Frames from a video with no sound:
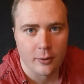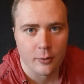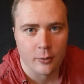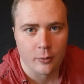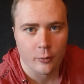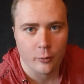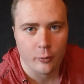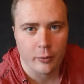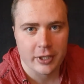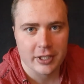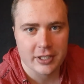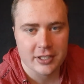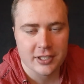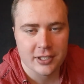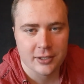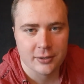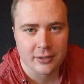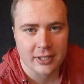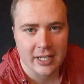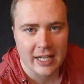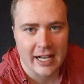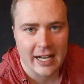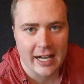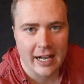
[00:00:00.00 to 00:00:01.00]
we don't
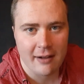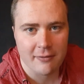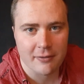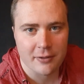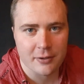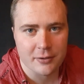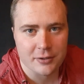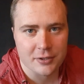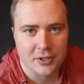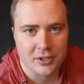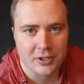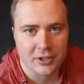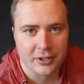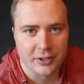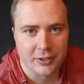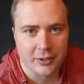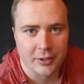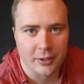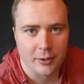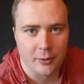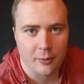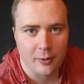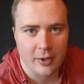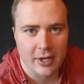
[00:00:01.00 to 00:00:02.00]
have those clearing
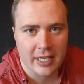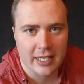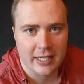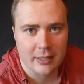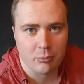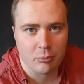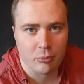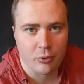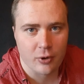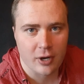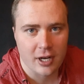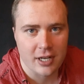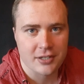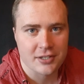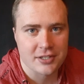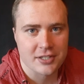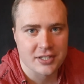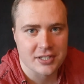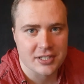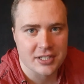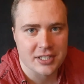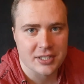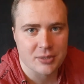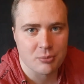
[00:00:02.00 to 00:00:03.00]
away
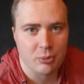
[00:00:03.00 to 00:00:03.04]
processes